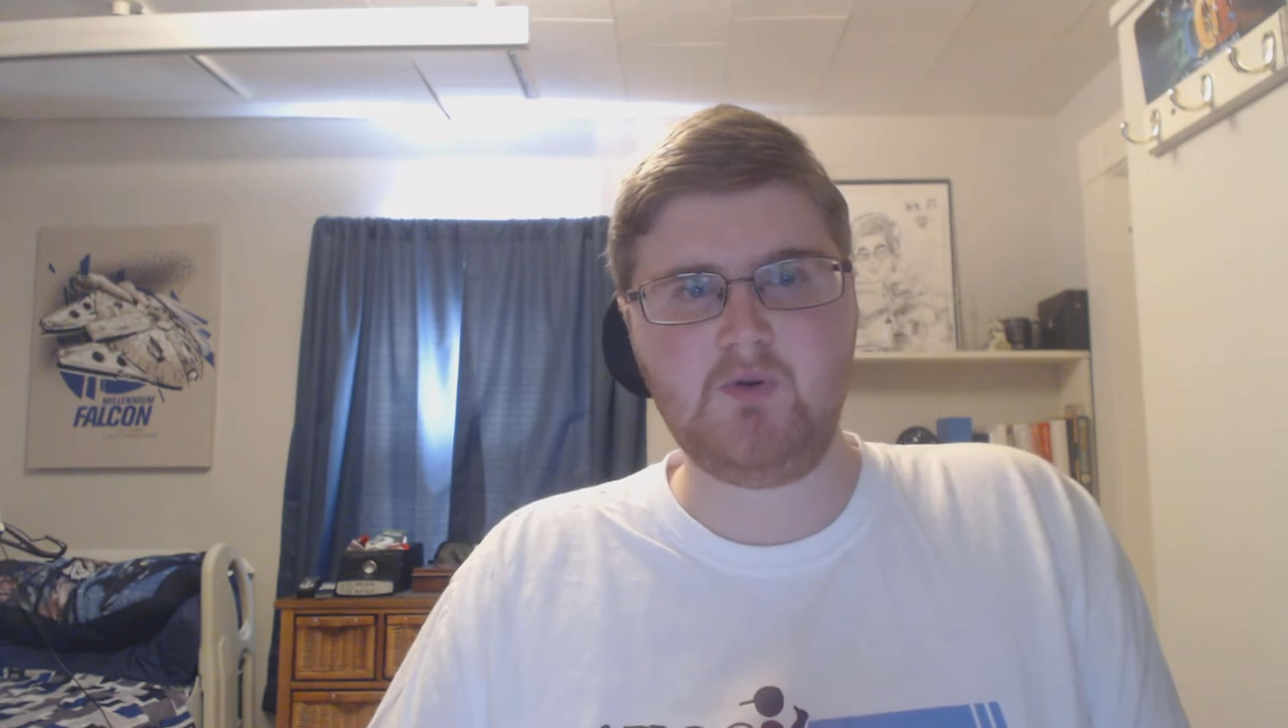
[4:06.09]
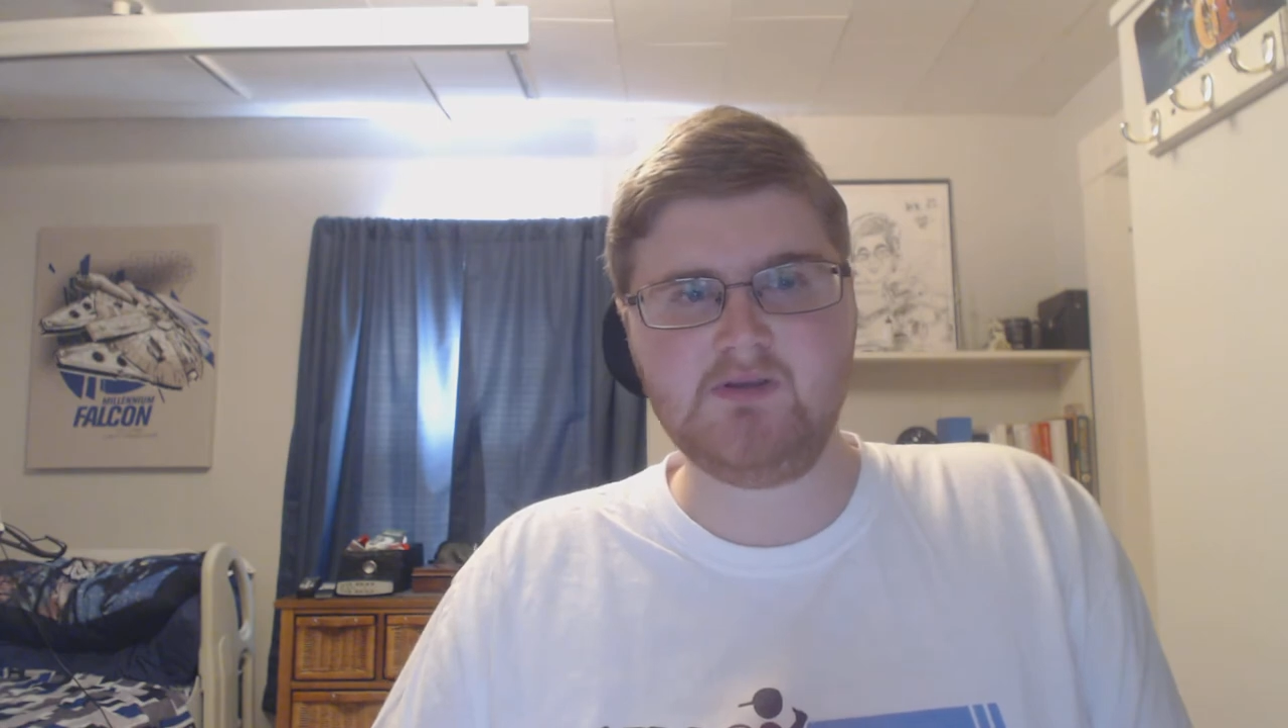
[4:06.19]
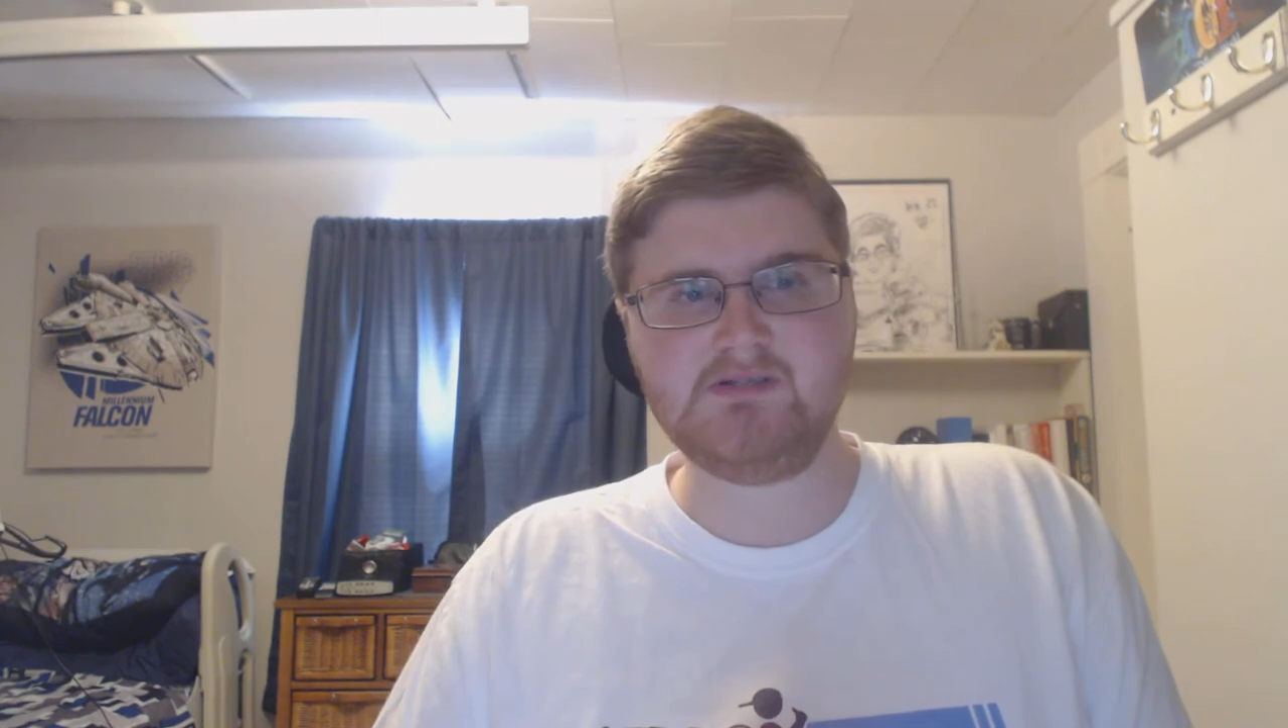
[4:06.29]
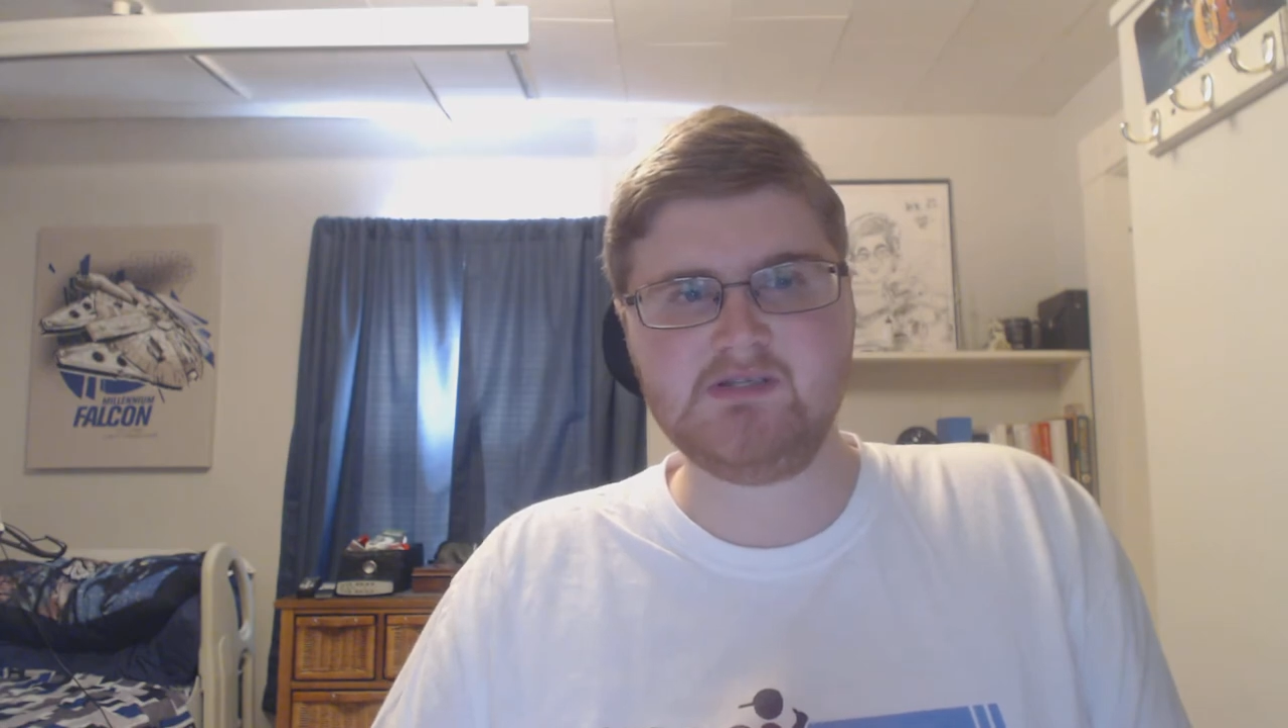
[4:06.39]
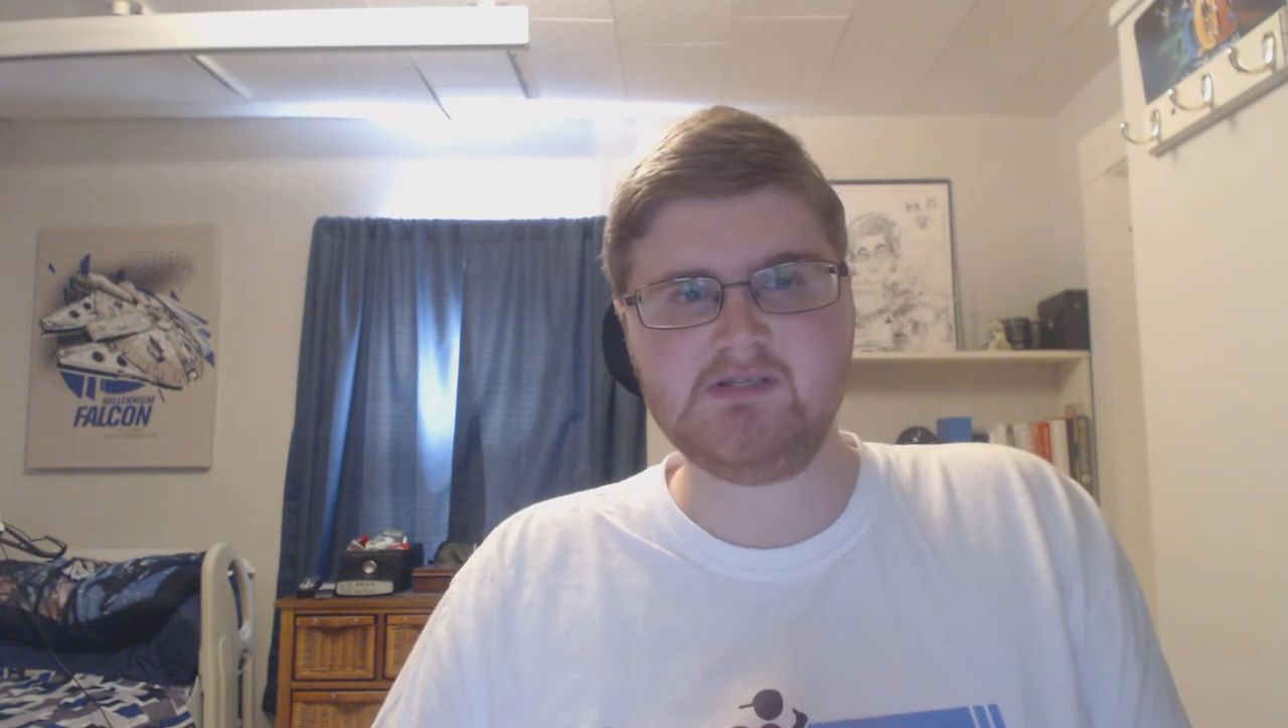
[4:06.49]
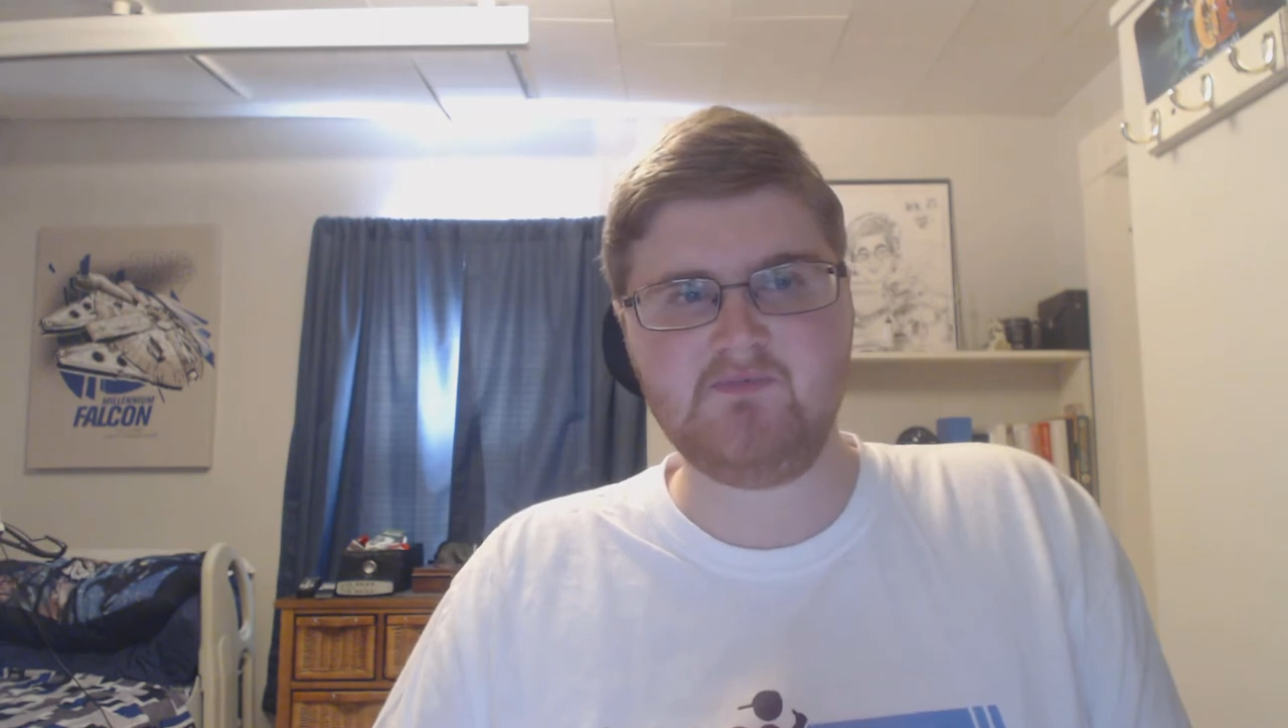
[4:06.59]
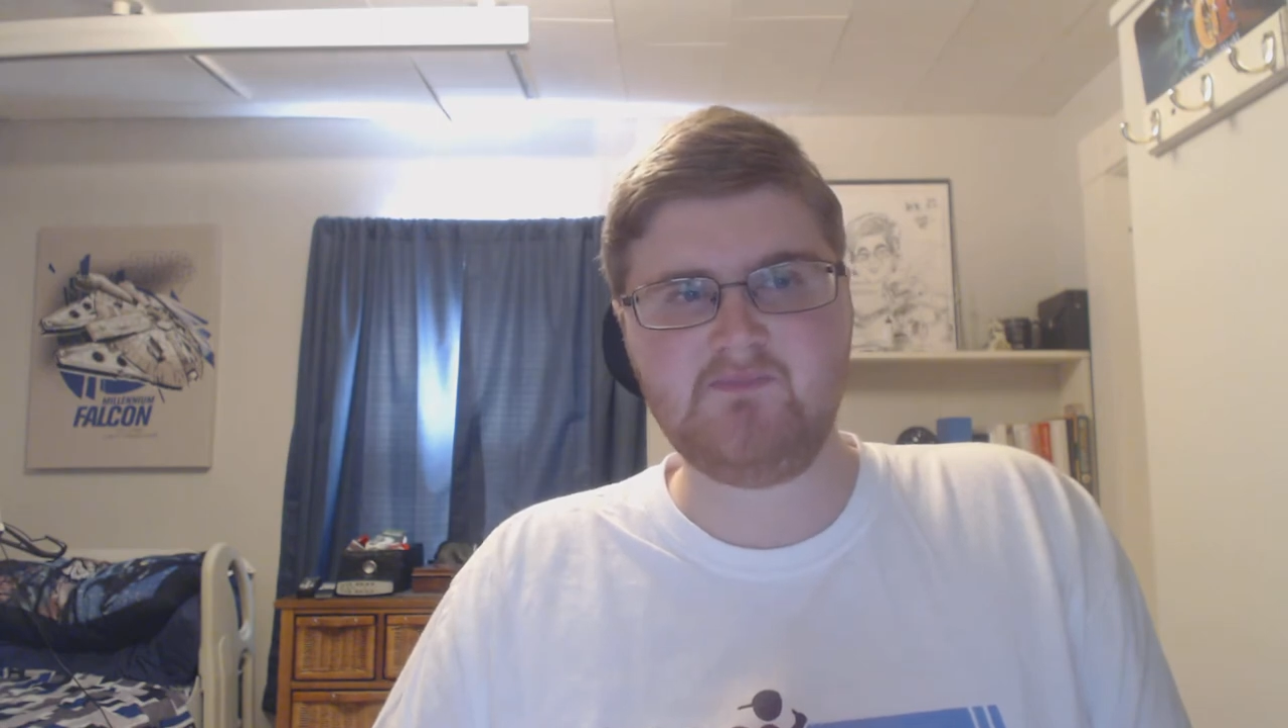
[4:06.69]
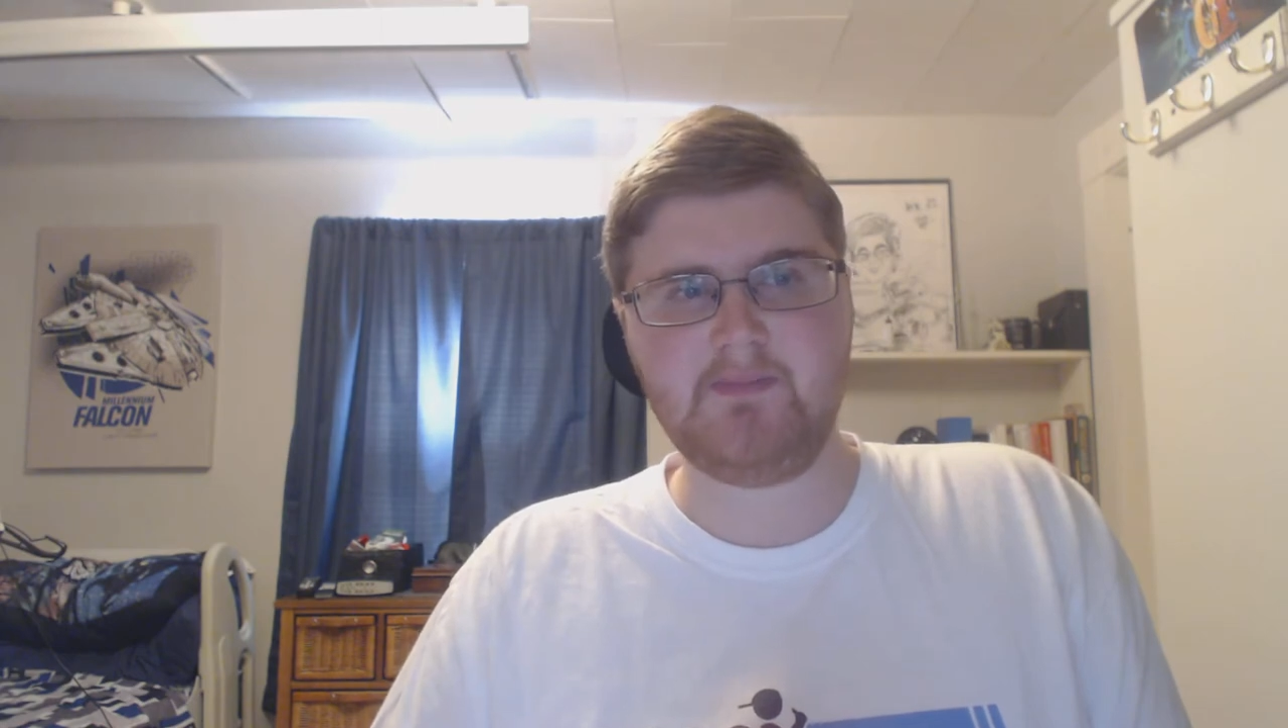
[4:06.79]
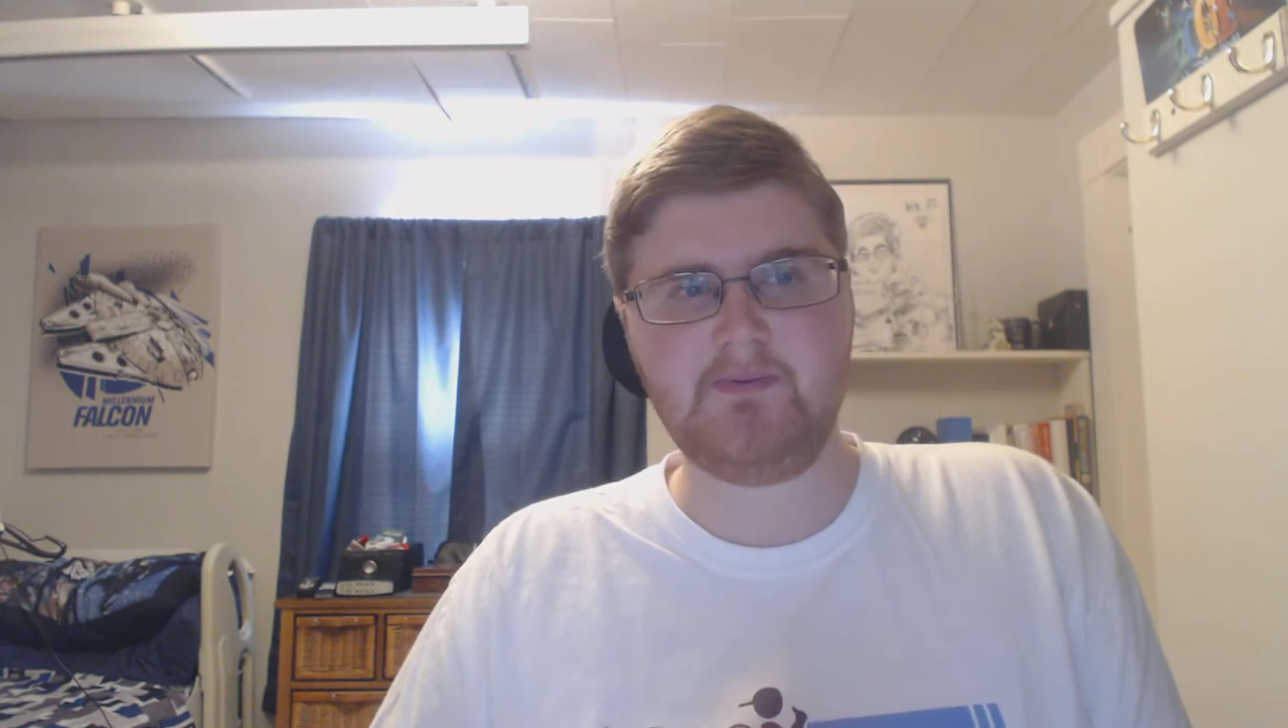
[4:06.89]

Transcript: noises of